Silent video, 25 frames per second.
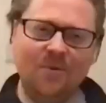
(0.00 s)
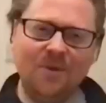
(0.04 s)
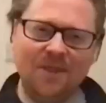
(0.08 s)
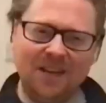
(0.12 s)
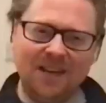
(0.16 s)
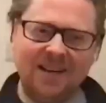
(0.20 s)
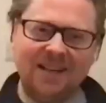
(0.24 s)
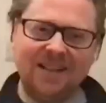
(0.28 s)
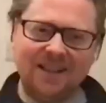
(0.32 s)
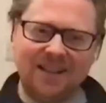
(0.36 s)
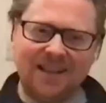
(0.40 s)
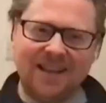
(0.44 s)
when the
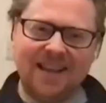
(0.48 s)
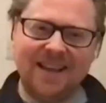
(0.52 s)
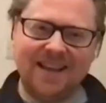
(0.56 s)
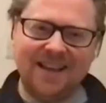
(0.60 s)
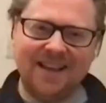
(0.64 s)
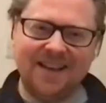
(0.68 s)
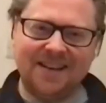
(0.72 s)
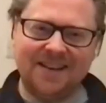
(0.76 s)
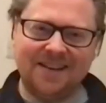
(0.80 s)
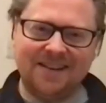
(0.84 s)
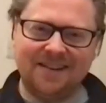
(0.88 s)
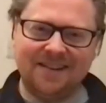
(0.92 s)
little
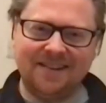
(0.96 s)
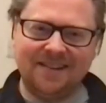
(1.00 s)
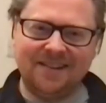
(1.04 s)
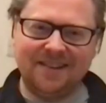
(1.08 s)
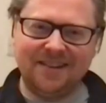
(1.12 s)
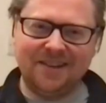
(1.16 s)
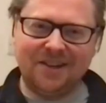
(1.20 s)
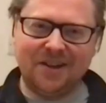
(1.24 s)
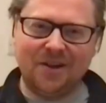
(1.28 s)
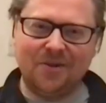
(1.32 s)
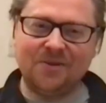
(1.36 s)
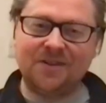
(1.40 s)
kid
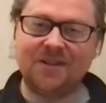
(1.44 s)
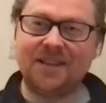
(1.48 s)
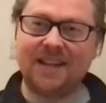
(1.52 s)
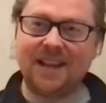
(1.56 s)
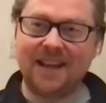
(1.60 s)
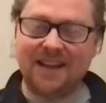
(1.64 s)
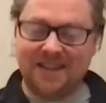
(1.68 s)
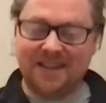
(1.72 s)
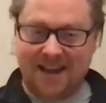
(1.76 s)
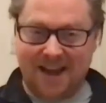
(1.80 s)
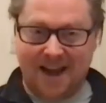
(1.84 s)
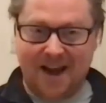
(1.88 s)
goes to
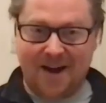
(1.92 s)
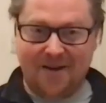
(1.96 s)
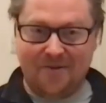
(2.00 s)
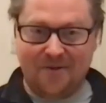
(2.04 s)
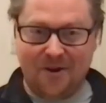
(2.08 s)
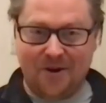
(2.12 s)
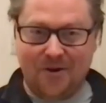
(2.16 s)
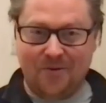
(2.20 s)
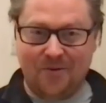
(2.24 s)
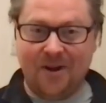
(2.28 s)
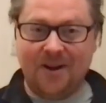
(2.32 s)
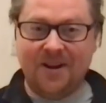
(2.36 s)
get the
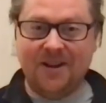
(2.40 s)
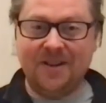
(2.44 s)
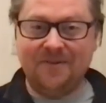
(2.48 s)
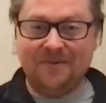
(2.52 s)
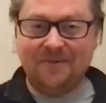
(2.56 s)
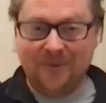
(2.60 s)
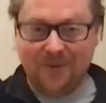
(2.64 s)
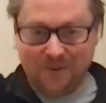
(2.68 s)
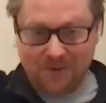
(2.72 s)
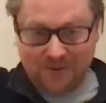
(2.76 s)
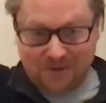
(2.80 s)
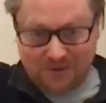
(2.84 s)
arrow and he
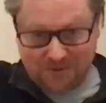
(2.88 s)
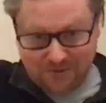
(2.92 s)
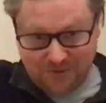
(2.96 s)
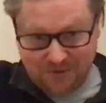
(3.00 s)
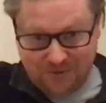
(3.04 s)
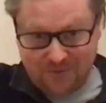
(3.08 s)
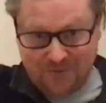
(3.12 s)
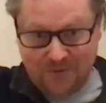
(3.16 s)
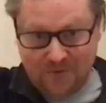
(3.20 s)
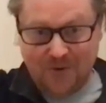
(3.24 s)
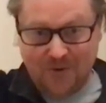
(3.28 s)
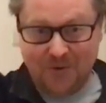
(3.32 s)
falls through
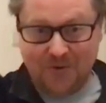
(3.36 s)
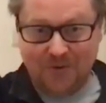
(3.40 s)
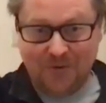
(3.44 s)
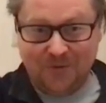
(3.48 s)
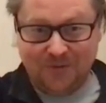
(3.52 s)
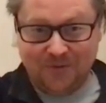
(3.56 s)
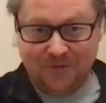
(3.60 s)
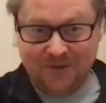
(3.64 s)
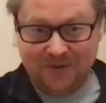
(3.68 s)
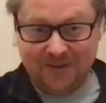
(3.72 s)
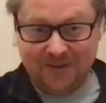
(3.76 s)
the roof,